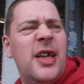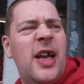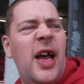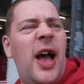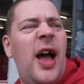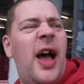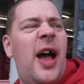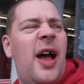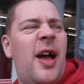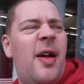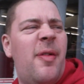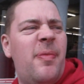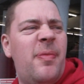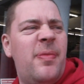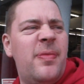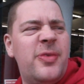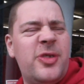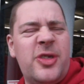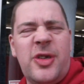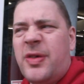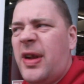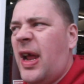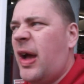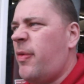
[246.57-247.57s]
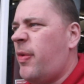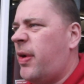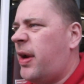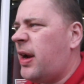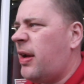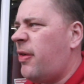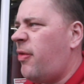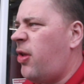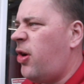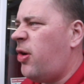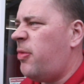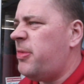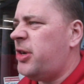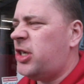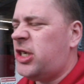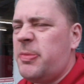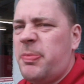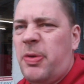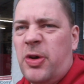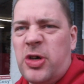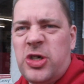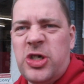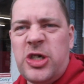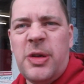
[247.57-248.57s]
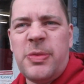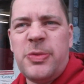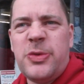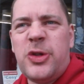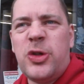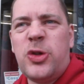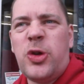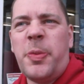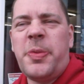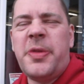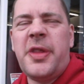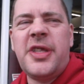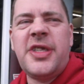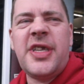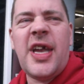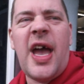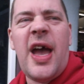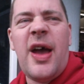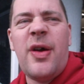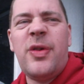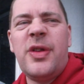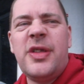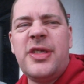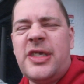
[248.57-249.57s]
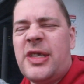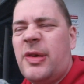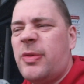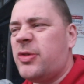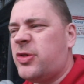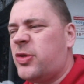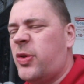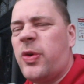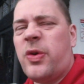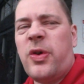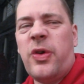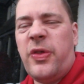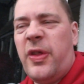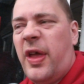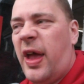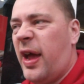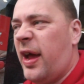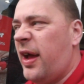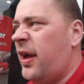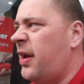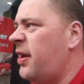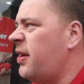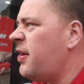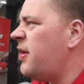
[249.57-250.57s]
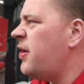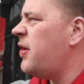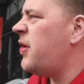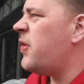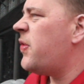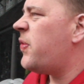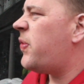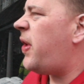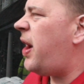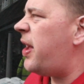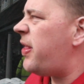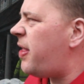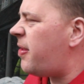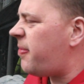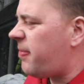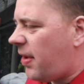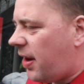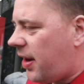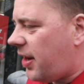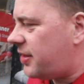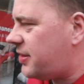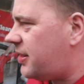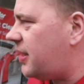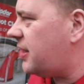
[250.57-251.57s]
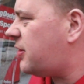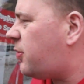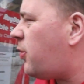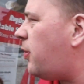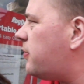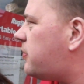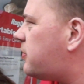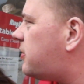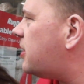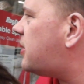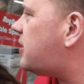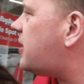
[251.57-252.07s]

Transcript: So now we're going to have a little mishy-boshy up to the top of the town and see what's going on there. Right then, guys, let's go up to